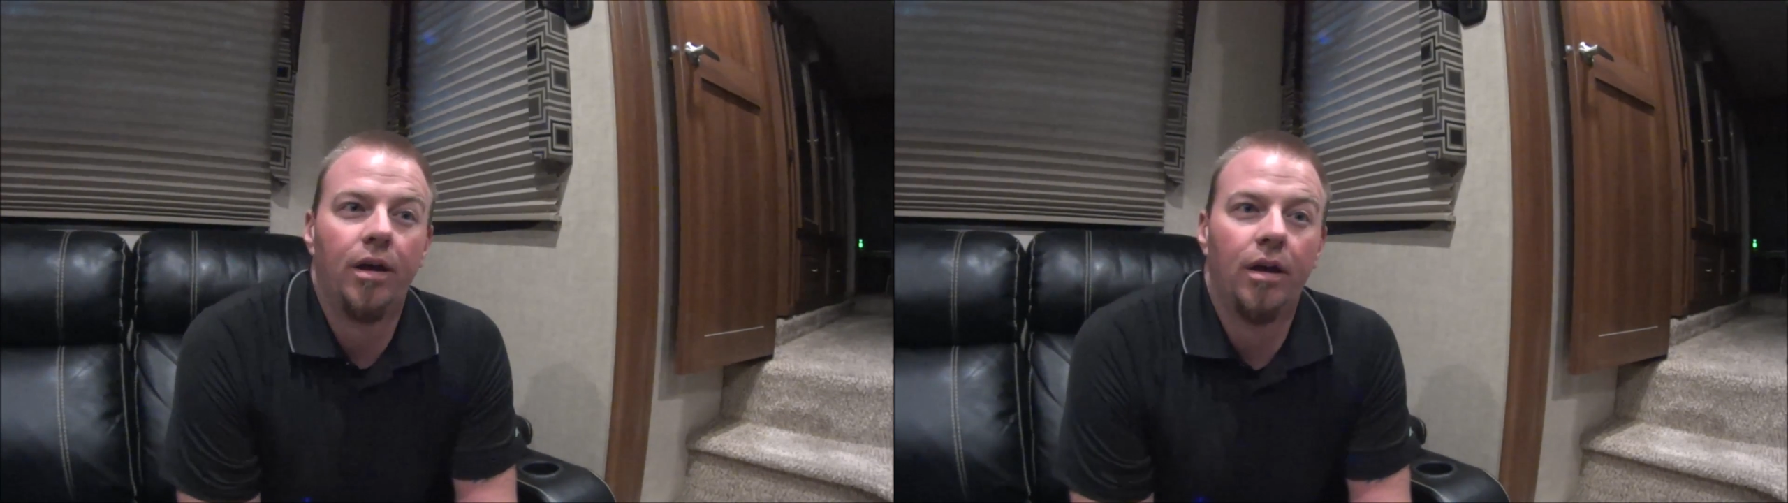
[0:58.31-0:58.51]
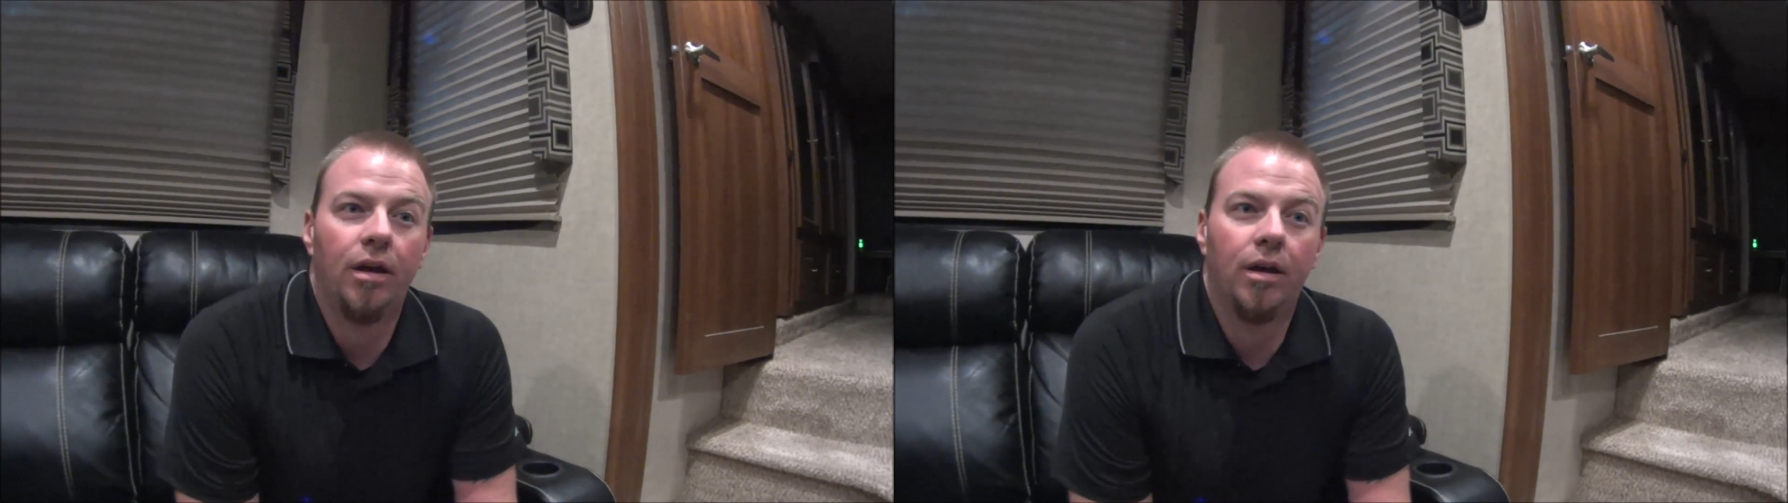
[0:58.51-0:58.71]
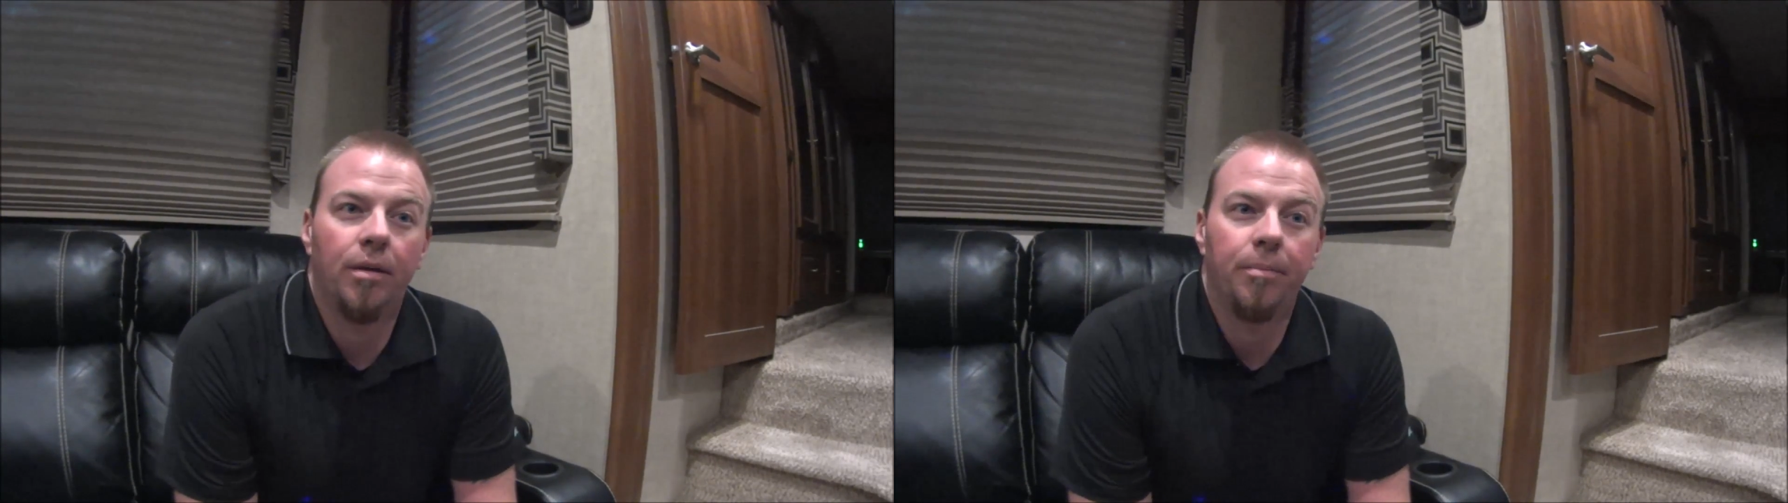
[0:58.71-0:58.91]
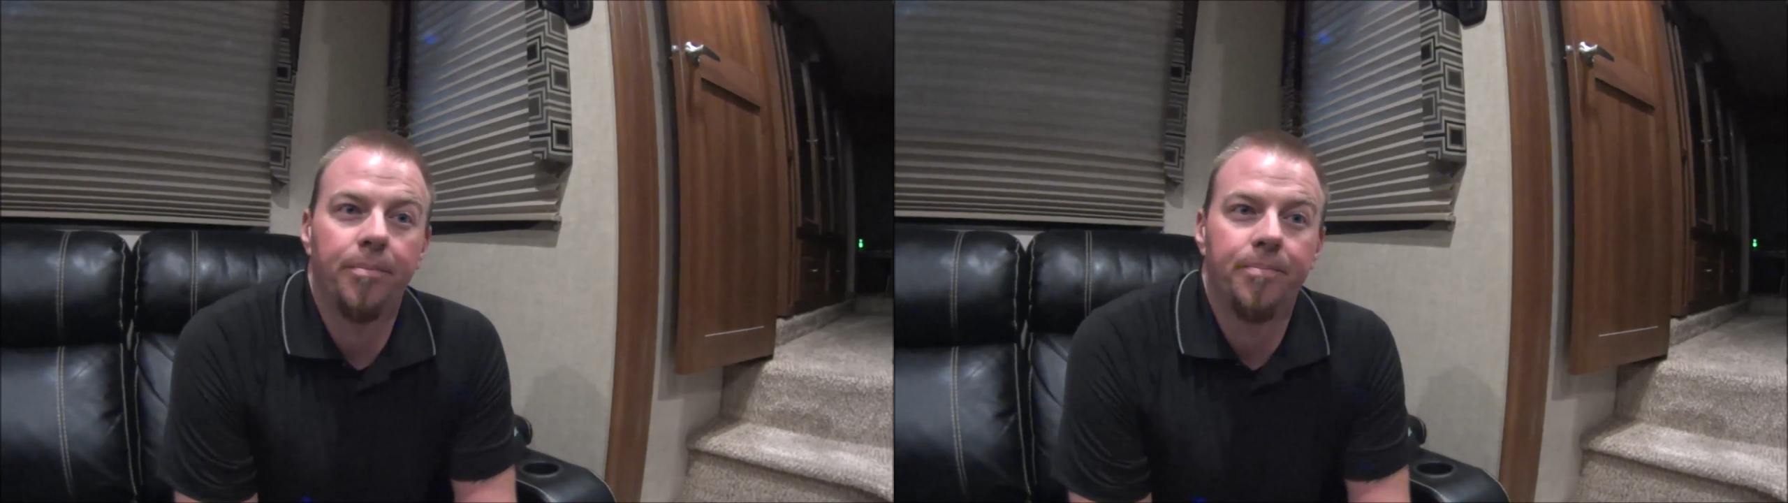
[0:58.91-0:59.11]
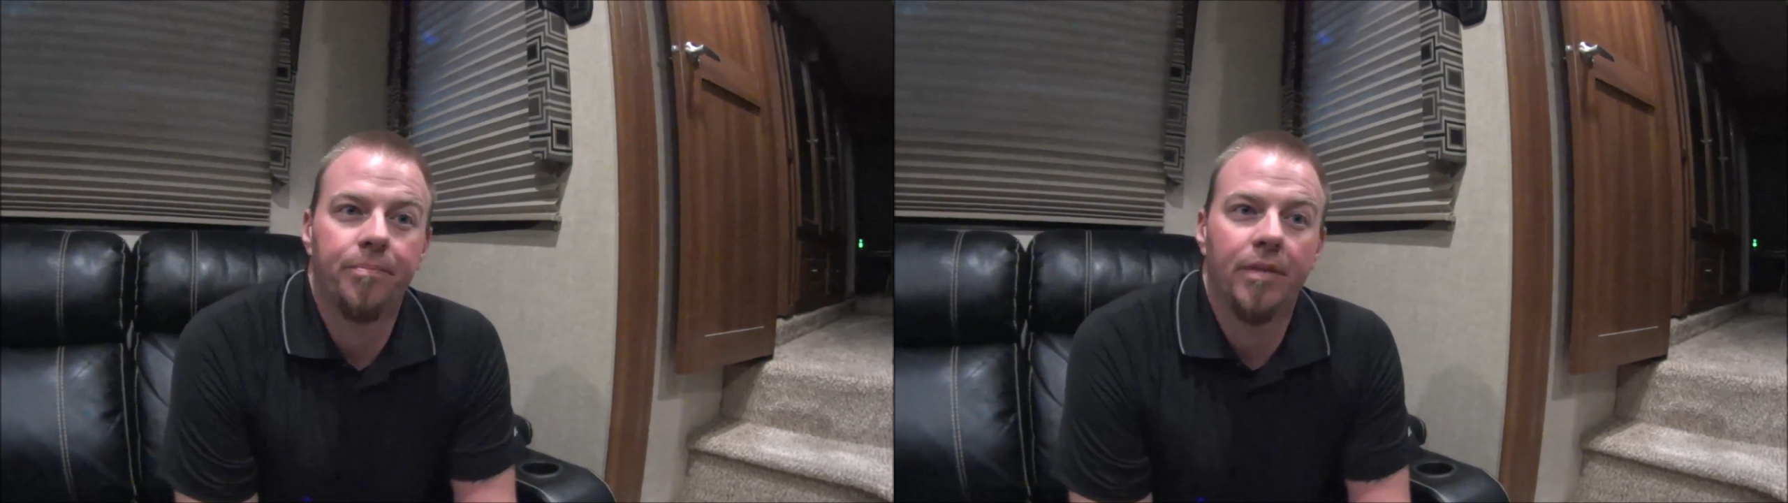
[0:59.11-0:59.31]
And
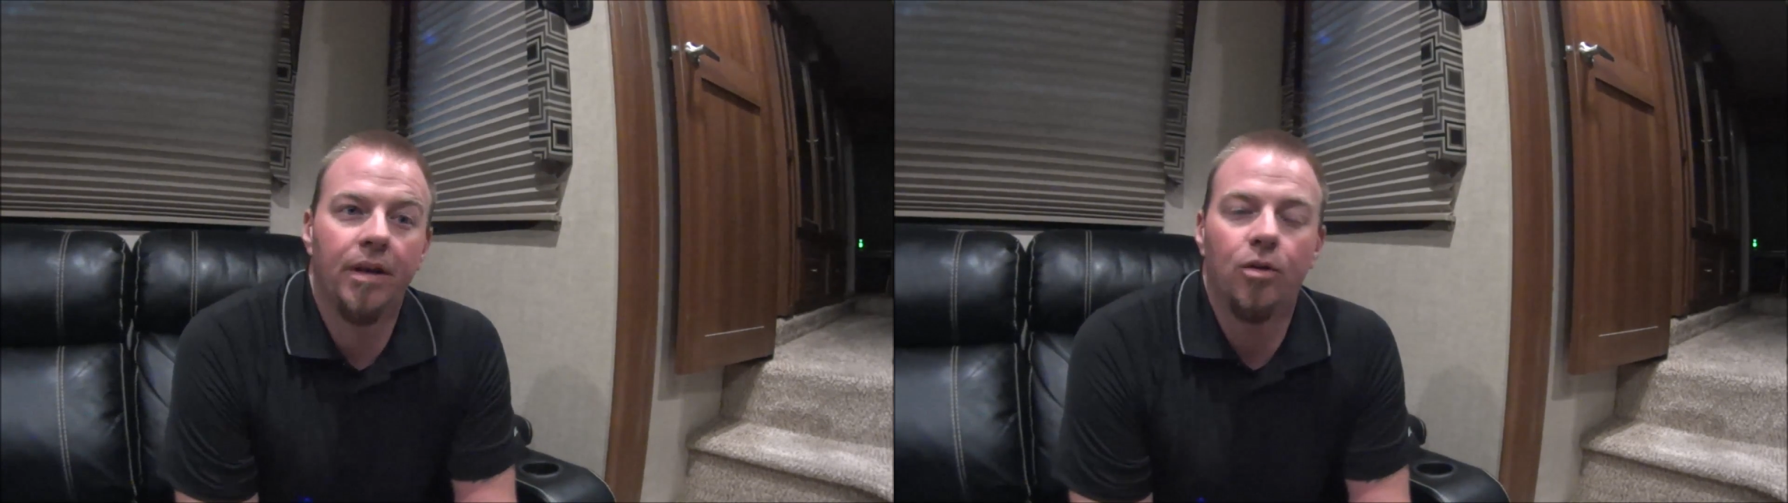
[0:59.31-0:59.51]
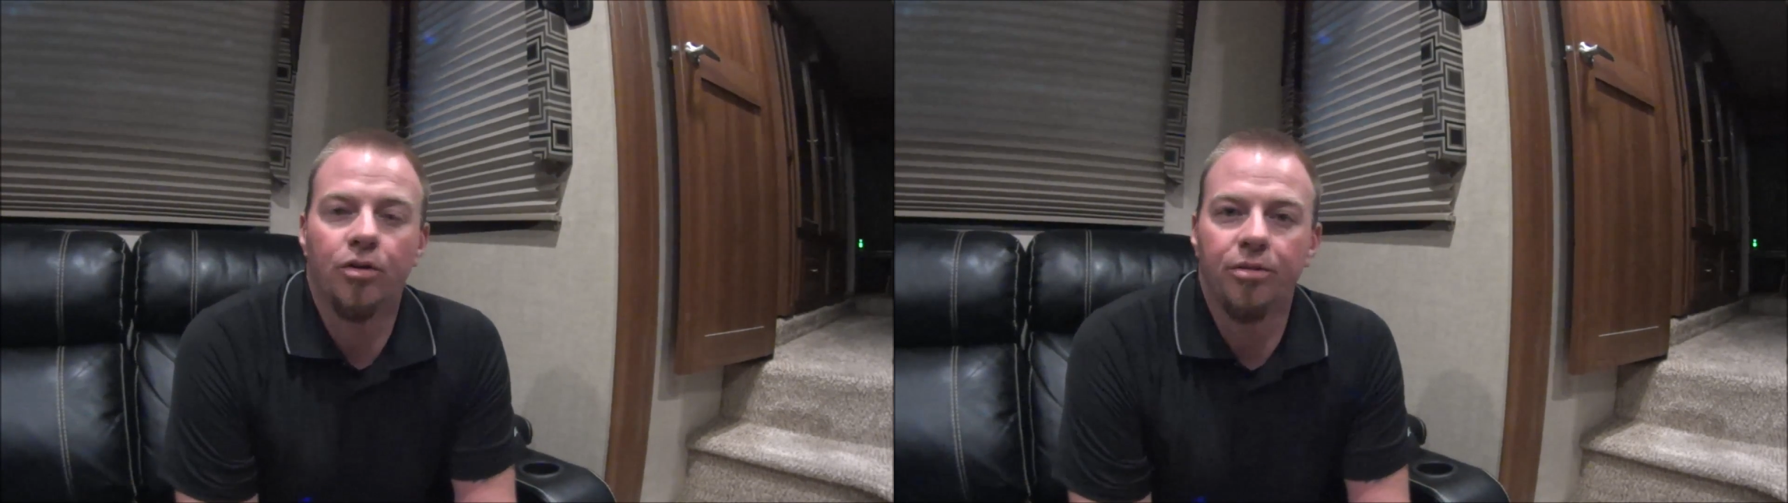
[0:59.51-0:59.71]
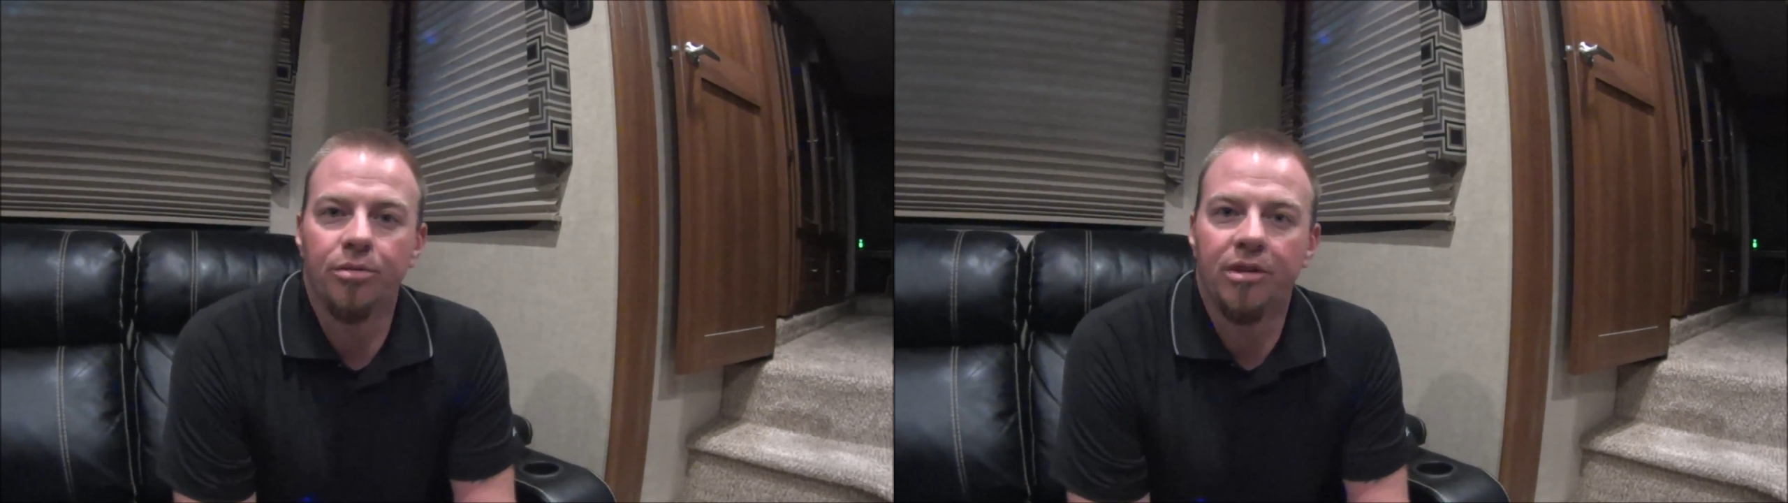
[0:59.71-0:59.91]
of course it was